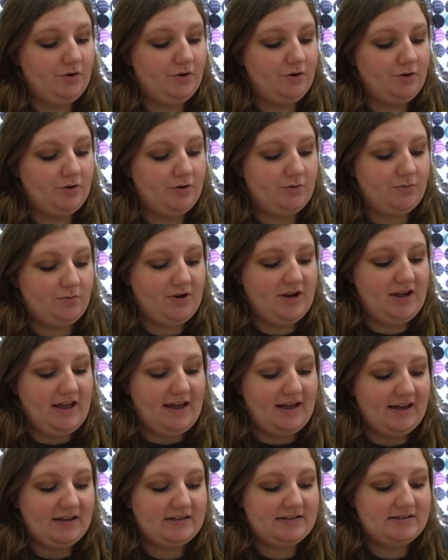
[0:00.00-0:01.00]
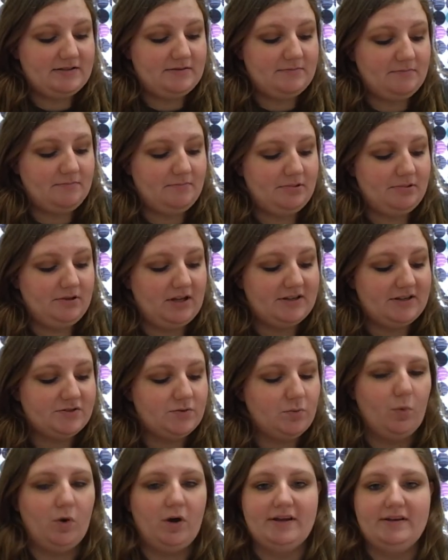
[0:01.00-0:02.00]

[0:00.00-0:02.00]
3x plus 1,